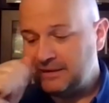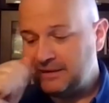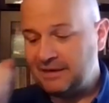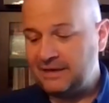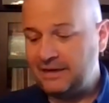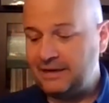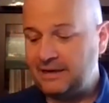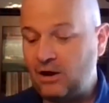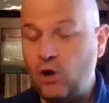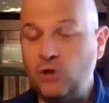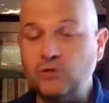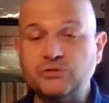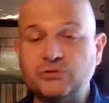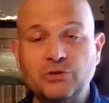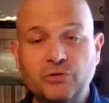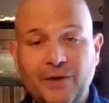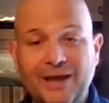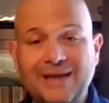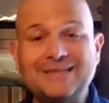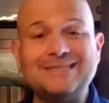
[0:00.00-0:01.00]
uh,
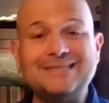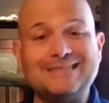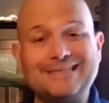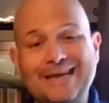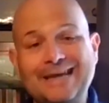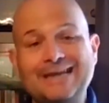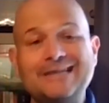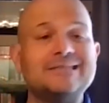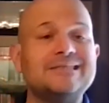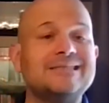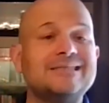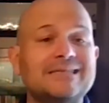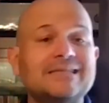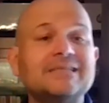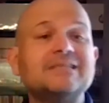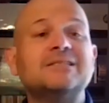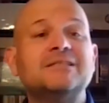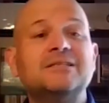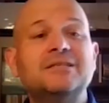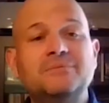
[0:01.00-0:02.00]
also a state
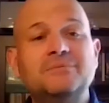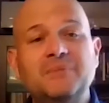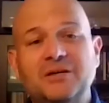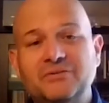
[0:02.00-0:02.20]
system